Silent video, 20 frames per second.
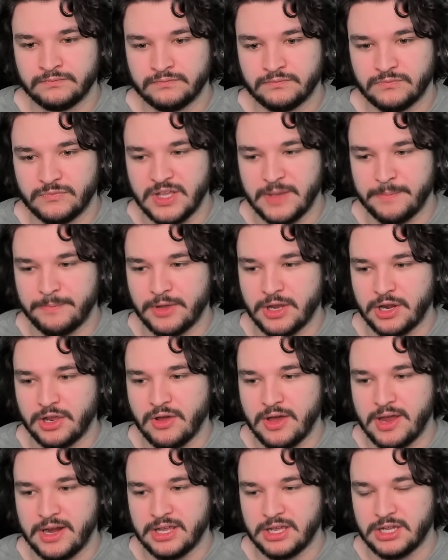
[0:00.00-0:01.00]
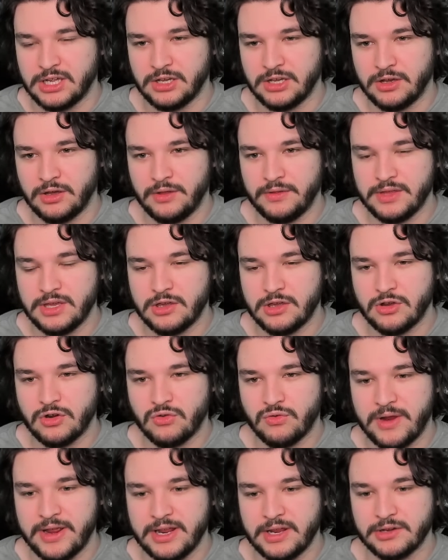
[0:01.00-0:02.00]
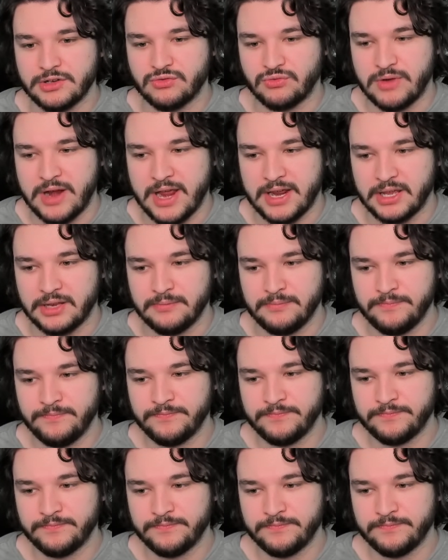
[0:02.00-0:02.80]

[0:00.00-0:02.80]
Yep, gonna go ahead and kill the Krayt Dragon.